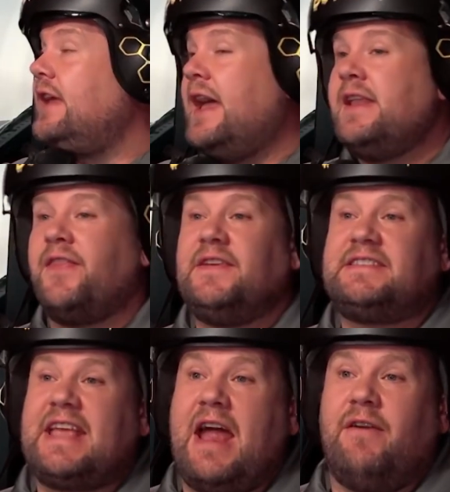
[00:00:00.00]
Yeah, nothing
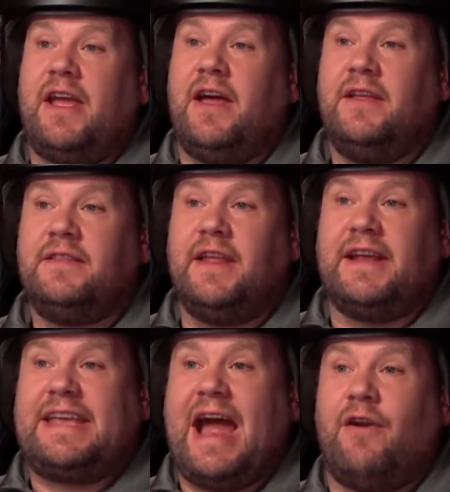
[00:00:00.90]
scarier
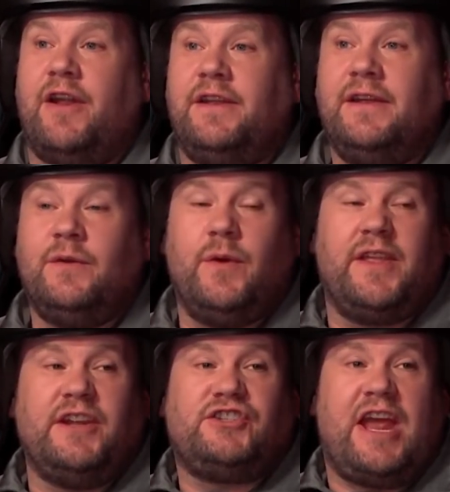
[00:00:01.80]
than a Karen
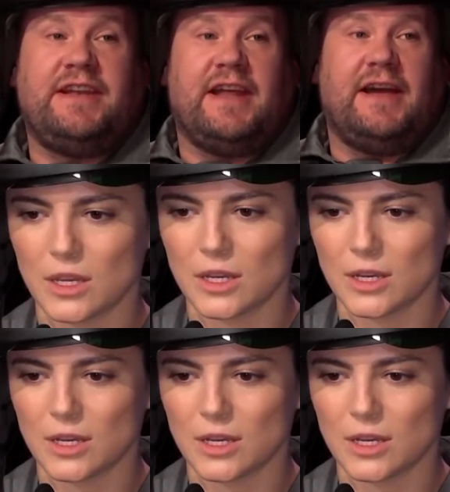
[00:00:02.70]
with an agenda.